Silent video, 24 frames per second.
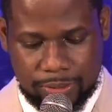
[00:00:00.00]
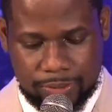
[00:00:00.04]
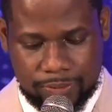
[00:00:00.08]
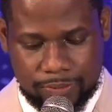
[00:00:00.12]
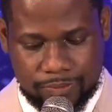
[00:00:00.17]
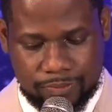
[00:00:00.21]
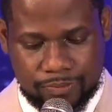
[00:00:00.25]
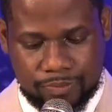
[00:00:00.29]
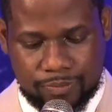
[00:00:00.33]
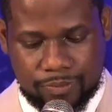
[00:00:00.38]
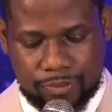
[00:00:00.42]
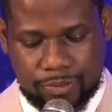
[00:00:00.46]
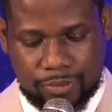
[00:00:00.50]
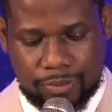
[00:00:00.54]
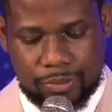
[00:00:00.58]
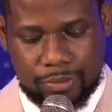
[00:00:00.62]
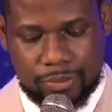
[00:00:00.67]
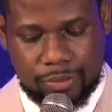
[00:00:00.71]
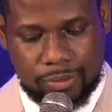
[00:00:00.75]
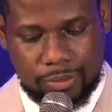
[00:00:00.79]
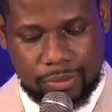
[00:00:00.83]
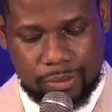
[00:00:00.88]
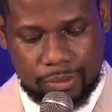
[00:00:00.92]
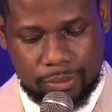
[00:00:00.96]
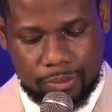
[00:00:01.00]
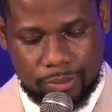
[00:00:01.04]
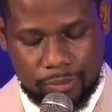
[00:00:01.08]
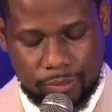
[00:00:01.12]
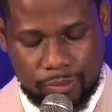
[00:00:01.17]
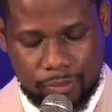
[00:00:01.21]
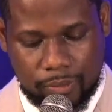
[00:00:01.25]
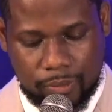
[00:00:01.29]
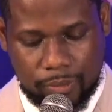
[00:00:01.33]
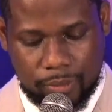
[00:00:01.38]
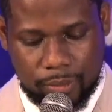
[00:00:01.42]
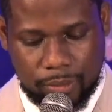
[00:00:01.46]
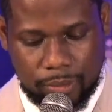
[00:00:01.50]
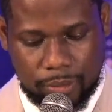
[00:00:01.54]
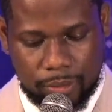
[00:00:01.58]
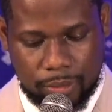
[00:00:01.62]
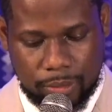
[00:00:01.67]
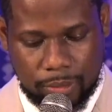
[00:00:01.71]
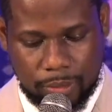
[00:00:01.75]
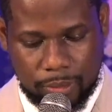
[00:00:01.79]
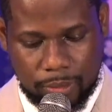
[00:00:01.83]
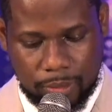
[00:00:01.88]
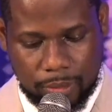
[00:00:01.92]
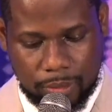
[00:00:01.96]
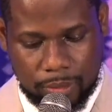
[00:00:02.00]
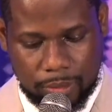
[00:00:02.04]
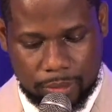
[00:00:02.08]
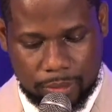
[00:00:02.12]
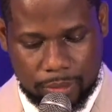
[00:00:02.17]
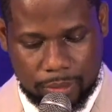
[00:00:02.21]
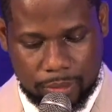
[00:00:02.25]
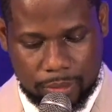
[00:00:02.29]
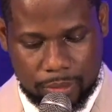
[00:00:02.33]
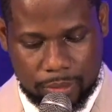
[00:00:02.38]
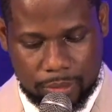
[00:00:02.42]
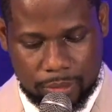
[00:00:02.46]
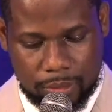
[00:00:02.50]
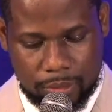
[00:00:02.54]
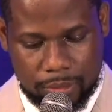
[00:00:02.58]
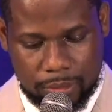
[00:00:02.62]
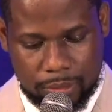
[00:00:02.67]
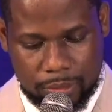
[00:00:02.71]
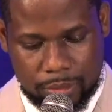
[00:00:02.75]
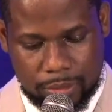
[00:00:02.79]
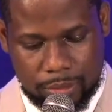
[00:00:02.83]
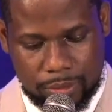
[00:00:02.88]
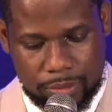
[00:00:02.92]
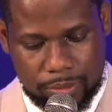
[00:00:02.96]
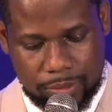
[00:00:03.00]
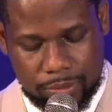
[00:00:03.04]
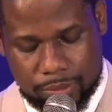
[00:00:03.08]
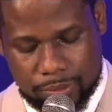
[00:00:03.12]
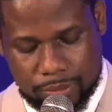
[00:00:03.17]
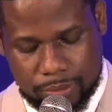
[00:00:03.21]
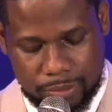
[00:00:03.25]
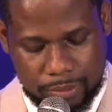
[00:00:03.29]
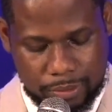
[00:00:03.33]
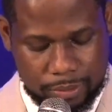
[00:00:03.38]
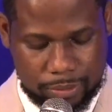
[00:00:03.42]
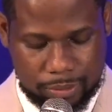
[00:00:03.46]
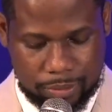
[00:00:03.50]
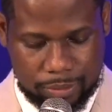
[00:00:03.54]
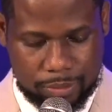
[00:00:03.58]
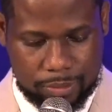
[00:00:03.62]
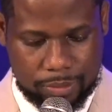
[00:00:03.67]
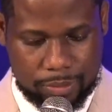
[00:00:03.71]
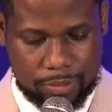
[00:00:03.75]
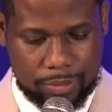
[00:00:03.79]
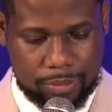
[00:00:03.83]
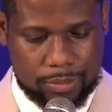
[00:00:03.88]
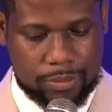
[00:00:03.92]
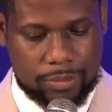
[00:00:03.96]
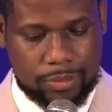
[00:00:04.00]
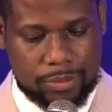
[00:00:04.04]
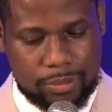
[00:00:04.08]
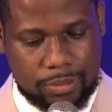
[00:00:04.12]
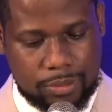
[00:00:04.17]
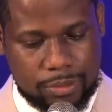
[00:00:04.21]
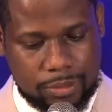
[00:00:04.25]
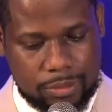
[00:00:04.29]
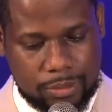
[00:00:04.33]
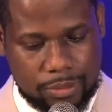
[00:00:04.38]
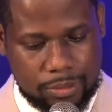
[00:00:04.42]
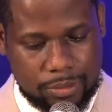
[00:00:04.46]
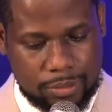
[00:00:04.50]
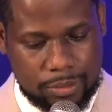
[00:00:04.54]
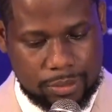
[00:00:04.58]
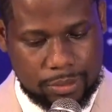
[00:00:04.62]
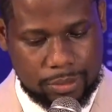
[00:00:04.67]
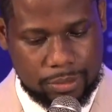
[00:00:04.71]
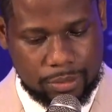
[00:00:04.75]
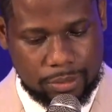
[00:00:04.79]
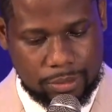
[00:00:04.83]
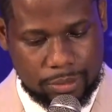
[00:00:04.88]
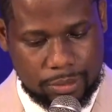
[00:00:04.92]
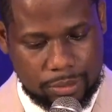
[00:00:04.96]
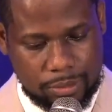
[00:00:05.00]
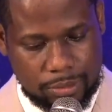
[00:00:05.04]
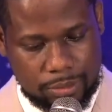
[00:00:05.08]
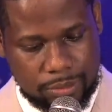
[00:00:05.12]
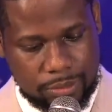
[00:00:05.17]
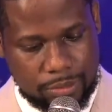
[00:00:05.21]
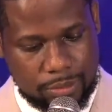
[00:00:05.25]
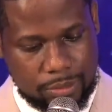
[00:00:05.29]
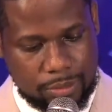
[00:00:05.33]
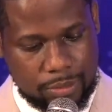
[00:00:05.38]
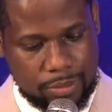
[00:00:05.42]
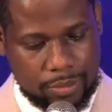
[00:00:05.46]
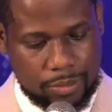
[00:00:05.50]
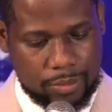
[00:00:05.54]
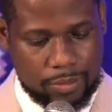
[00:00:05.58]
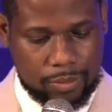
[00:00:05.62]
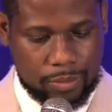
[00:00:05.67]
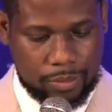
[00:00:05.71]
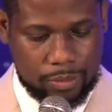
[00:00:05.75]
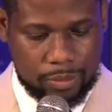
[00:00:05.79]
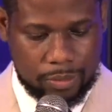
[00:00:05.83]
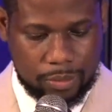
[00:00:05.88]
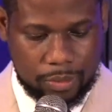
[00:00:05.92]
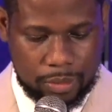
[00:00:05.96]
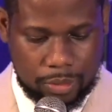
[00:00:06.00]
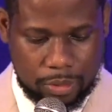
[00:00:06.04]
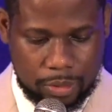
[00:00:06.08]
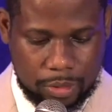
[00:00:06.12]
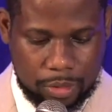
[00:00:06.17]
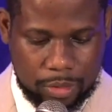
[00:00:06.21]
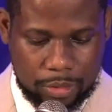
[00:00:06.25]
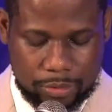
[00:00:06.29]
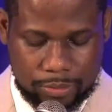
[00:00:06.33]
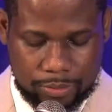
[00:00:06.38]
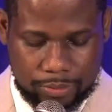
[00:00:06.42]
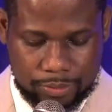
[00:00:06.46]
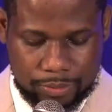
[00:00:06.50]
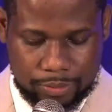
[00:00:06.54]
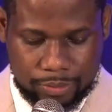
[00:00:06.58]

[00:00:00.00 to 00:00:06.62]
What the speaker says: (silence)